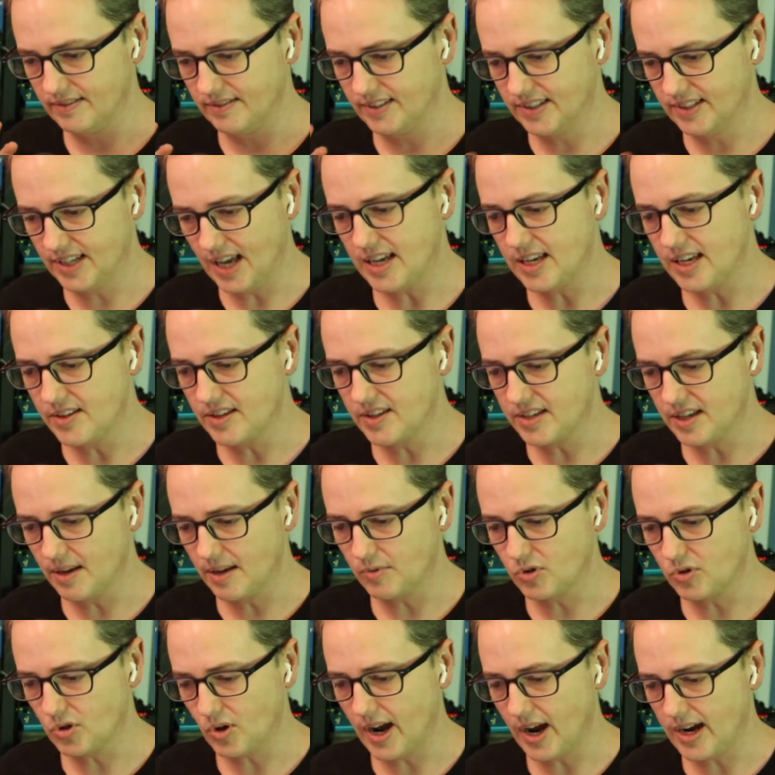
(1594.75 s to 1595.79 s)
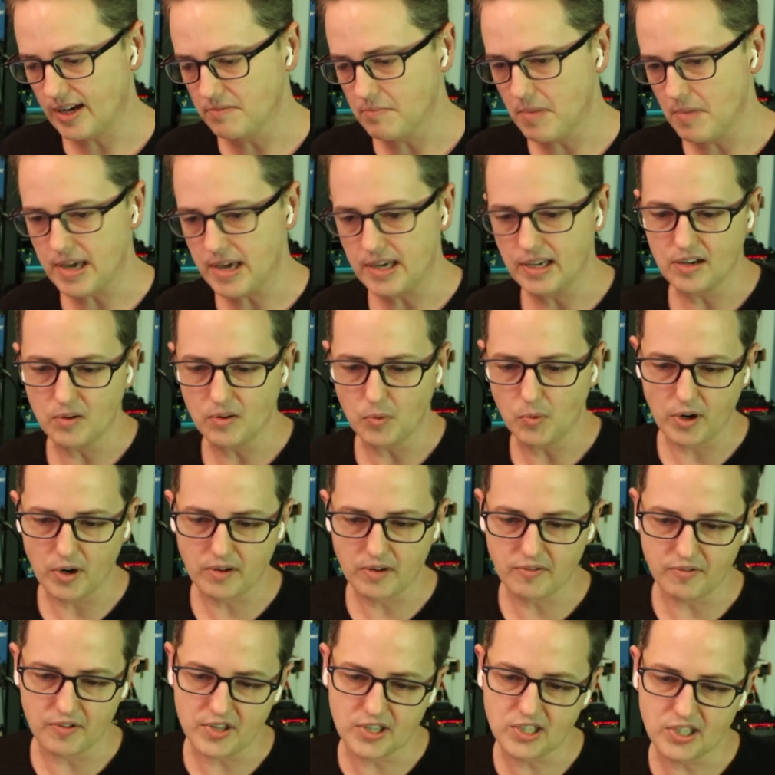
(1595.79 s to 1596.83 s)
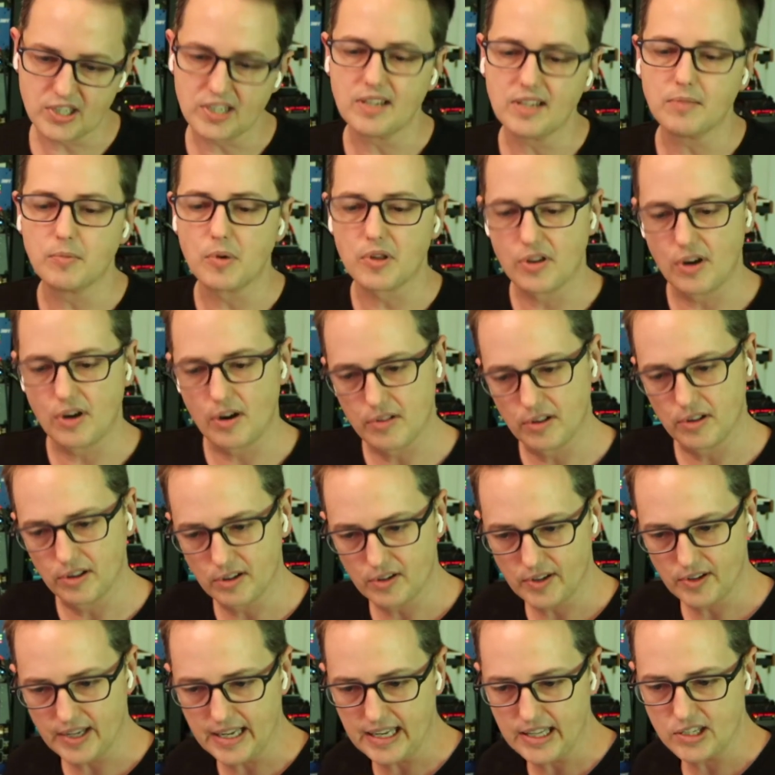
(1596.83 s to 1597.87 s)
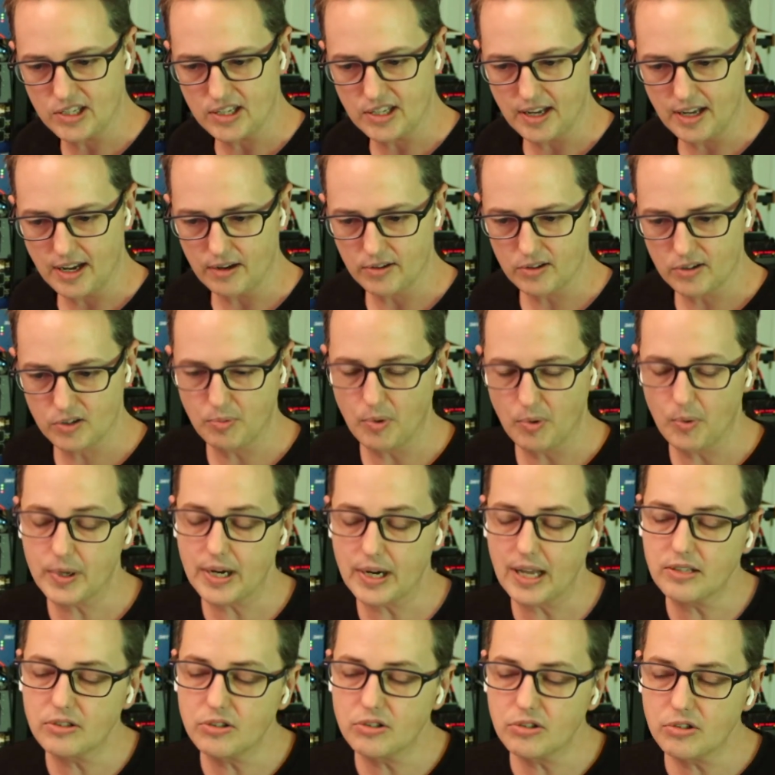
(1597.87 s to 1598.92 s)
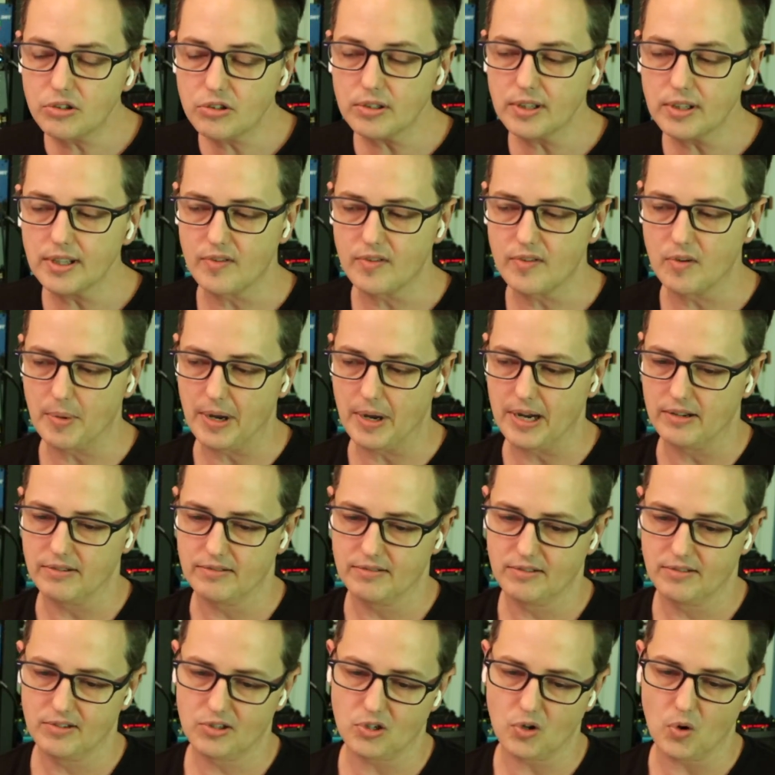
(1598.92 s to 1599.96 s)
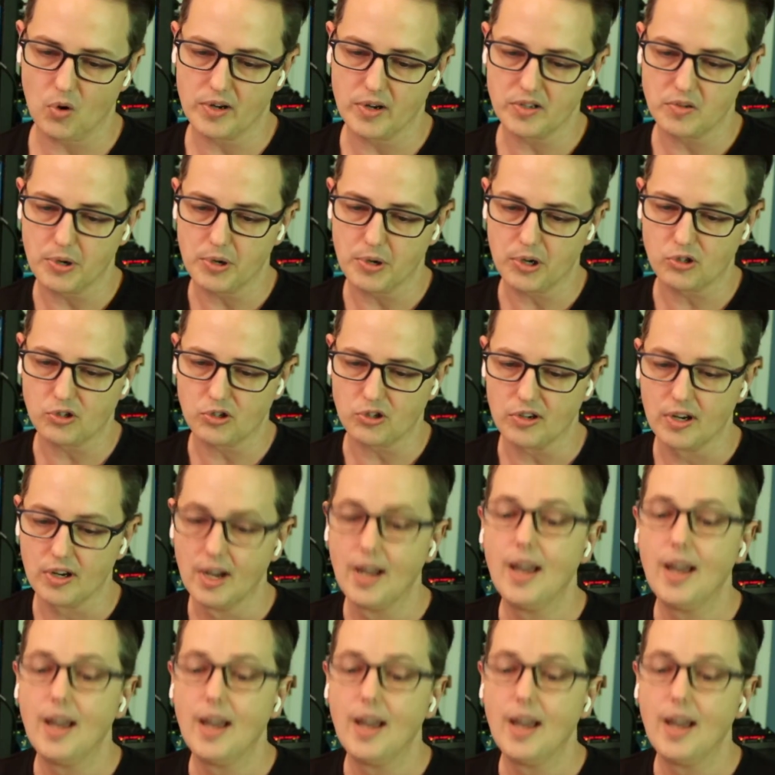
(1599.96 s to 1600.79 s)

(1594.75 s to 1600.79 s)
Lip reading: taking the temp track and making it work for the scene with all the little ins and outs. But what I do love about scoring to picture